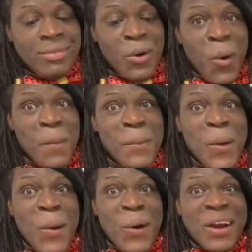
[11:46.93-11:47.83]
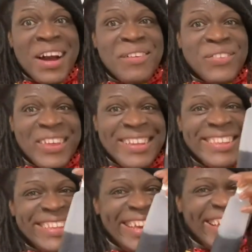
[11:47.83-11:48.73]
Or more of
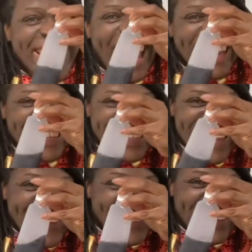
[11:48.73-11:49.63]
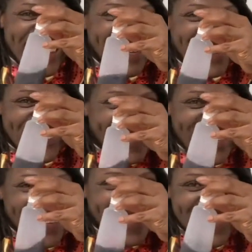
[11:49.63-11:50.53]
TK's yummy,
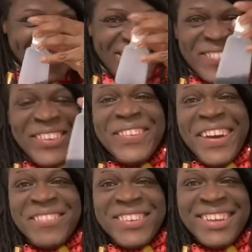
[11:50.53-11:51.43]
yummy, yummy, yummy grape?